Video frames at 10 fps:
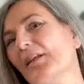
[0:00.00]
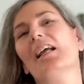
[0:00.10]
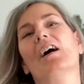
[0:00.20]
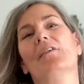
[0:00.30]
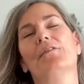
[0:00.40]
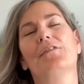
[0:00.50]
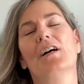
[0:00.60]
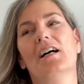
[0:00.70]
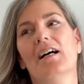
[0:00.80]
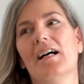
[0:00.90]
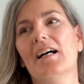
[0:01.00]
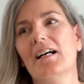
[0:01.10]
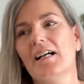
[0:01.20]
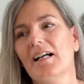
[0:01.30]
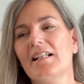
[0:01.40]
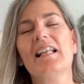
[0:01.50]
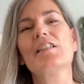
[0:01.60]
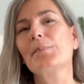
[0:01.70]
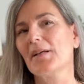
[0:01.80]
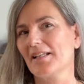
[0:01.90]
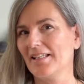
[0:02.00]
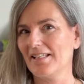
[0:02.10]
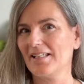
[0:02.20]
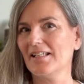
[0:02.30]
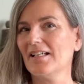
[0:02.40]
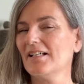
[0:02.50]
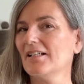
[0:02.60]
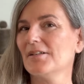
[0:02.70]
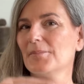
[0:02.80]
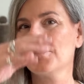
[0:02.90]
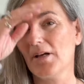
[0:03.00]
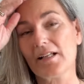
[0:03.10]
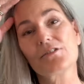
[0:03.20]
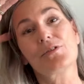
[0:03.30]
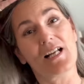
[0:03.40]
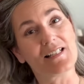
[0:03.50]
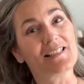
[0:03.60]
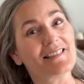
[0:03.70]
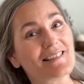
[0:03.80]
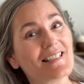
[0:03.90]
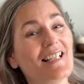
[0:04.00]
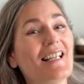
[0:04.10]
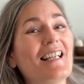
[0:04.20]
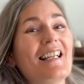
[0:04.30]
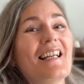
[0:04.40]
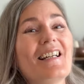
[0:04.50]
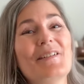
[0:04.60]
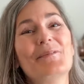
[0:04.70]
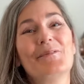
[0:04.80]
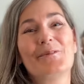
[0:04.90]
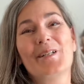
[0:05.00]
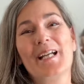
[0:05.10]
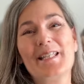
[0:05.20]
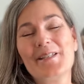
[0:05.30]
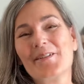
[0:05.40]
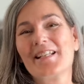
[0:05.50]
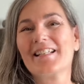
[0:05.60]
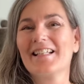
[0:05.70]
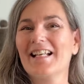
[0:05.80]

me of an espalier, a trellis, where you can,